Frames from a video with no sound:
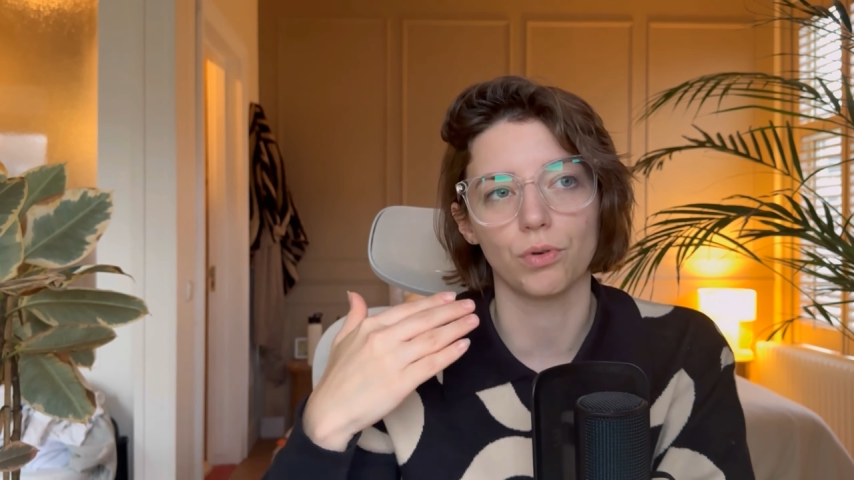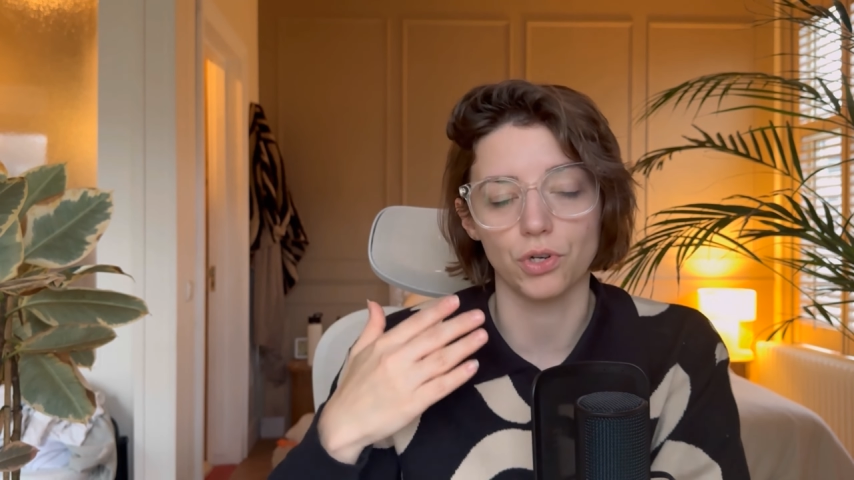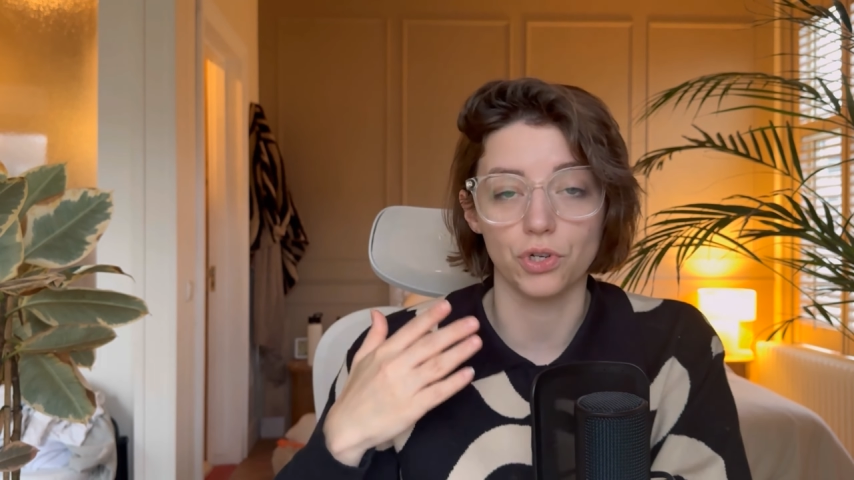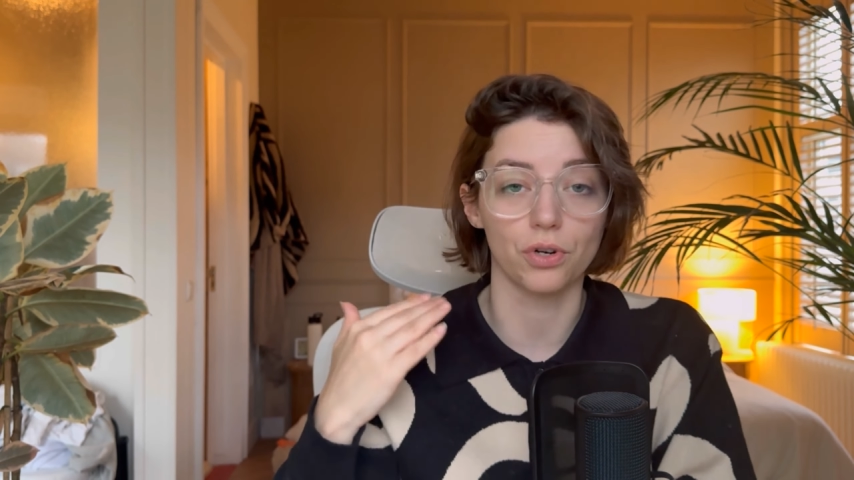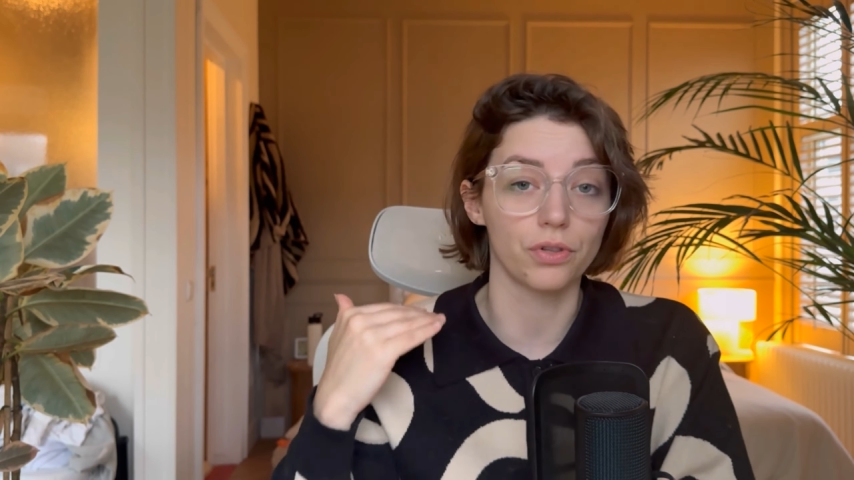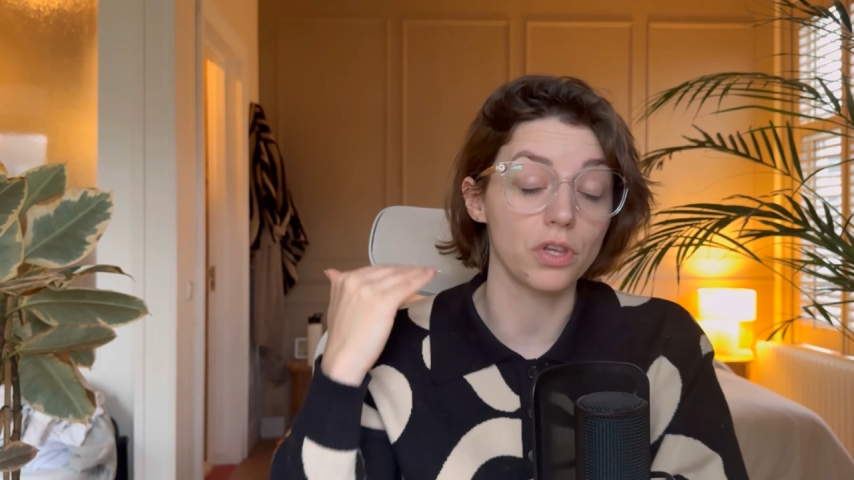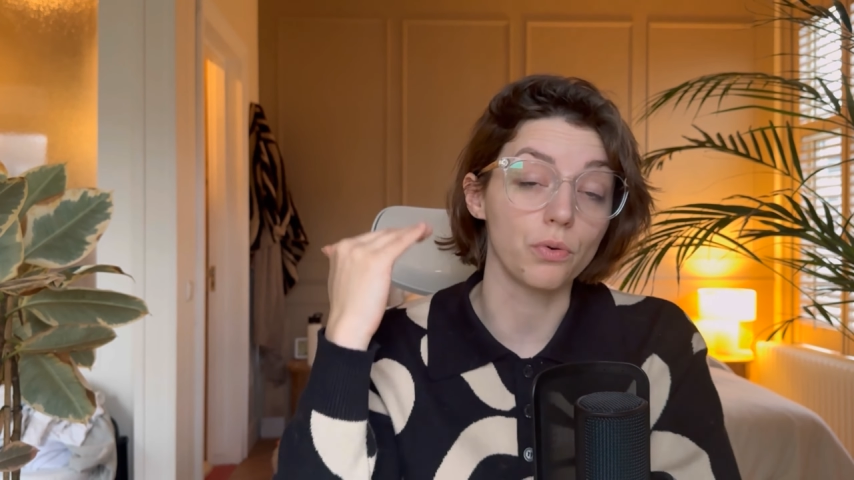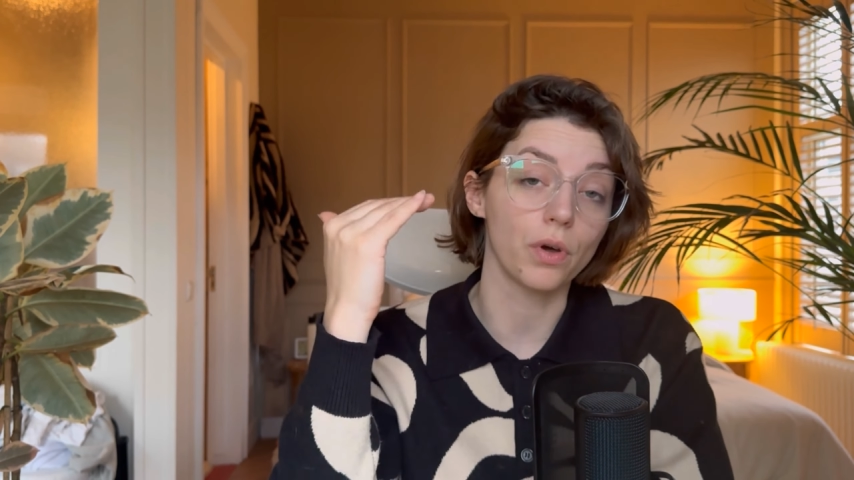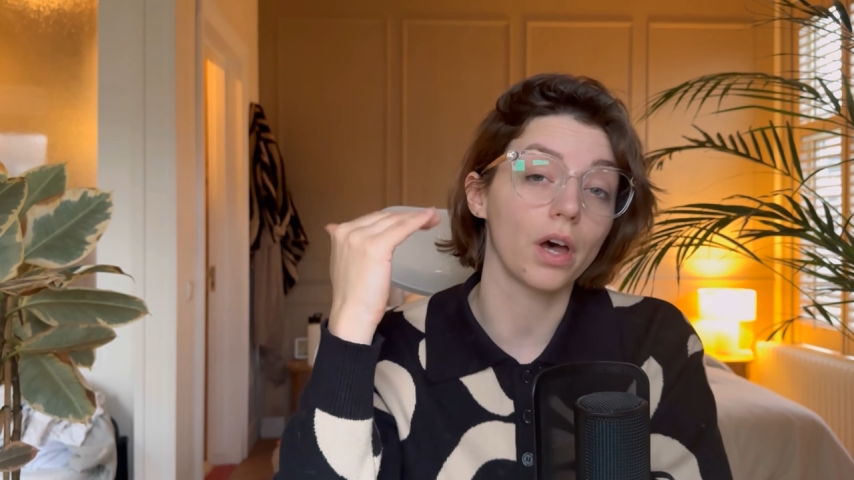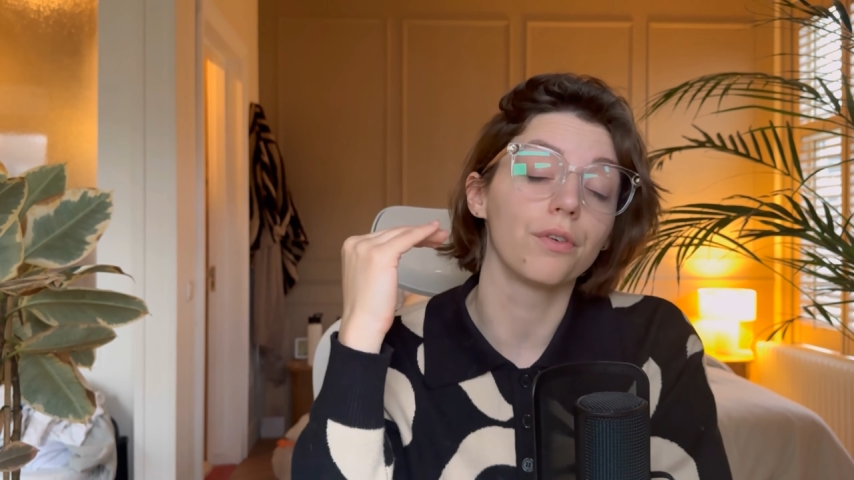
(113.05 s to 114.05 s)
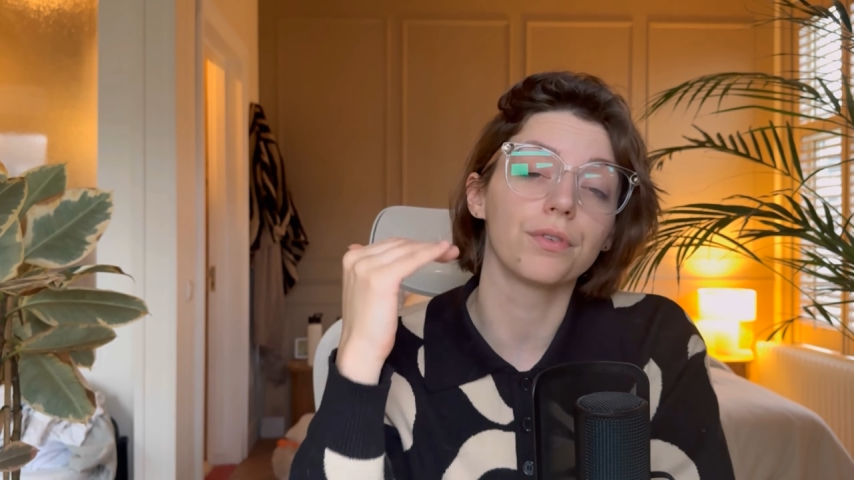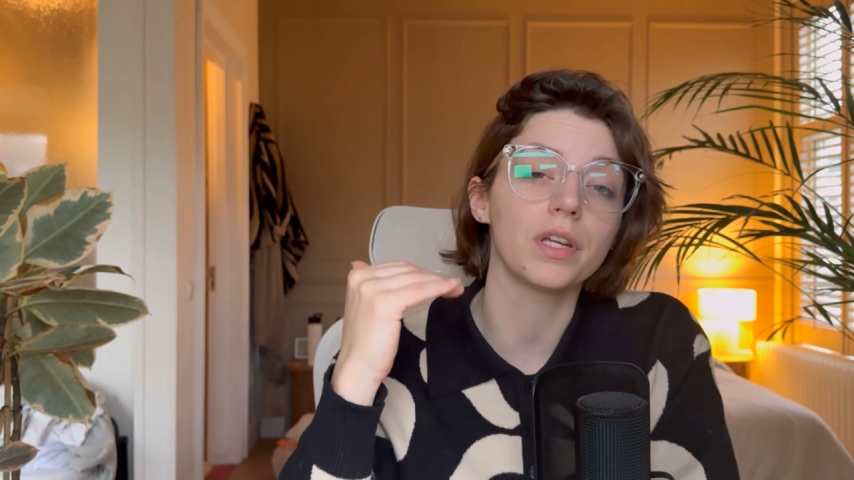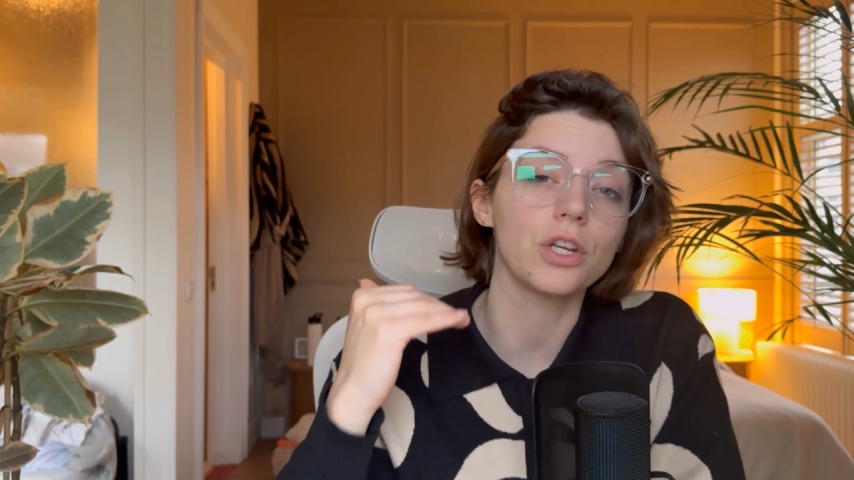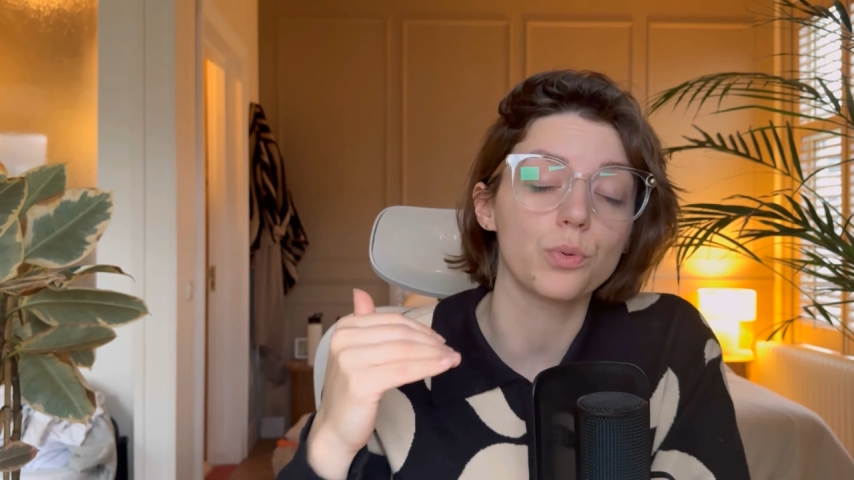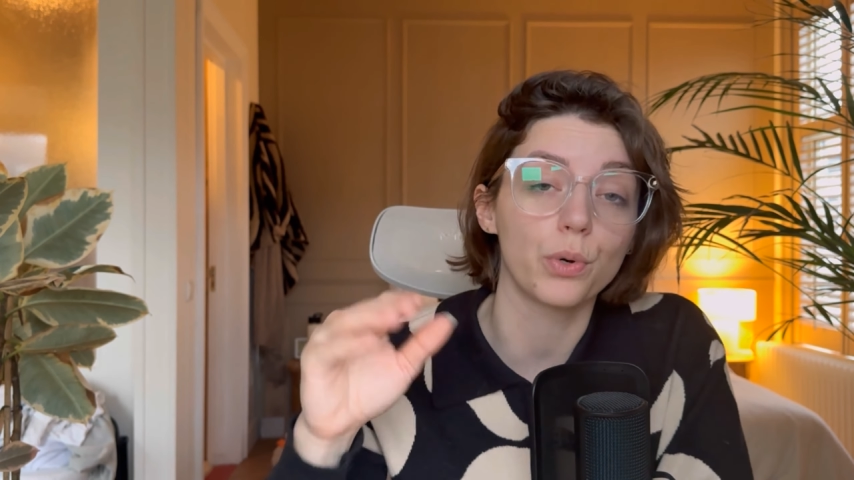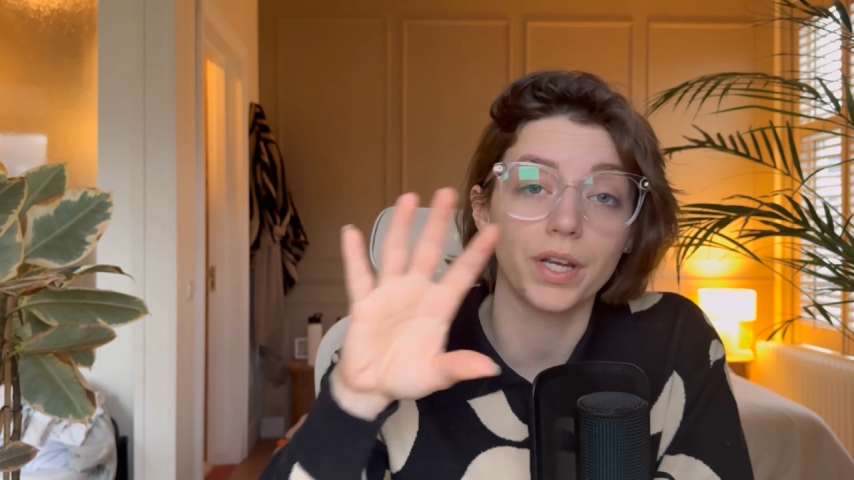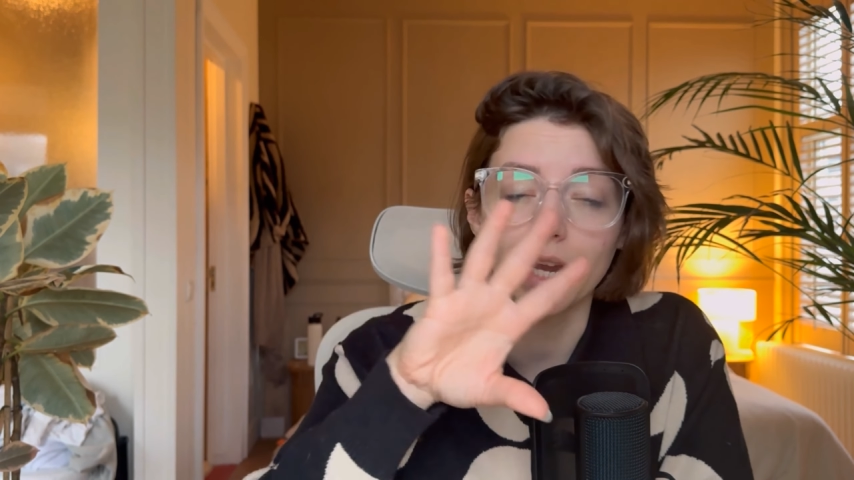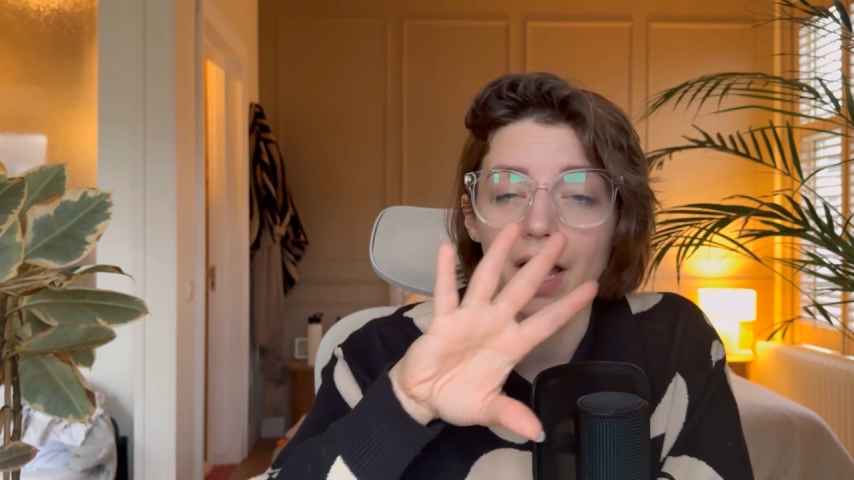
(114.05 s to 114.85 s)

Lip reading: ensure that you cover each point